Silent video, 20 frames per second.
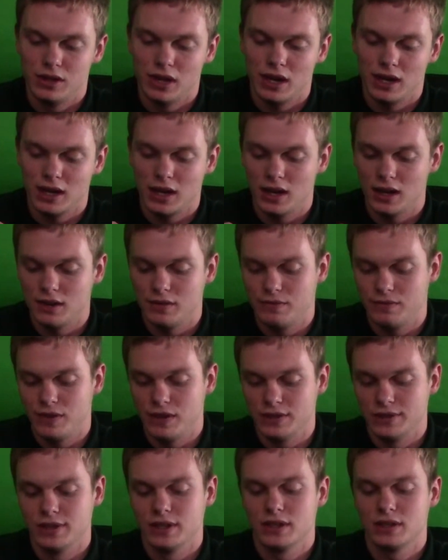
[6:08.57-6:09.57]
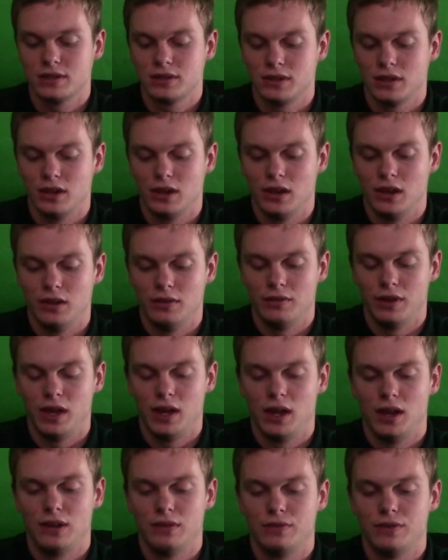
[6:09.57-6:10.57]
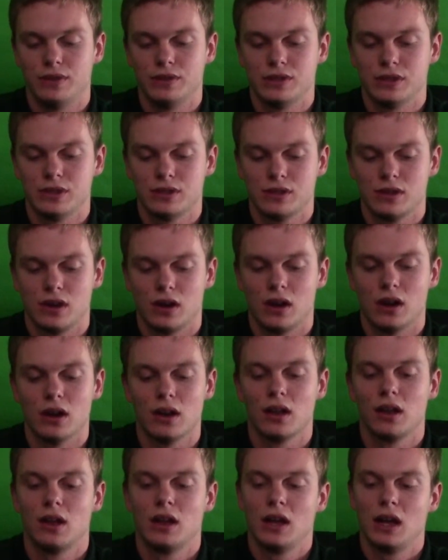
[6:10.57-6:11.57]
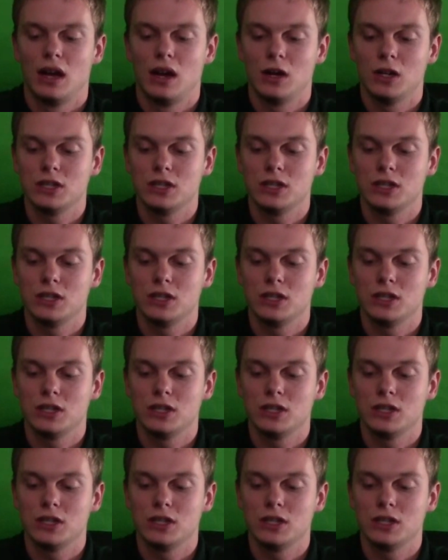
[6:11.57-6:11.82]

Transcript: dedicated Physx of a Physx card?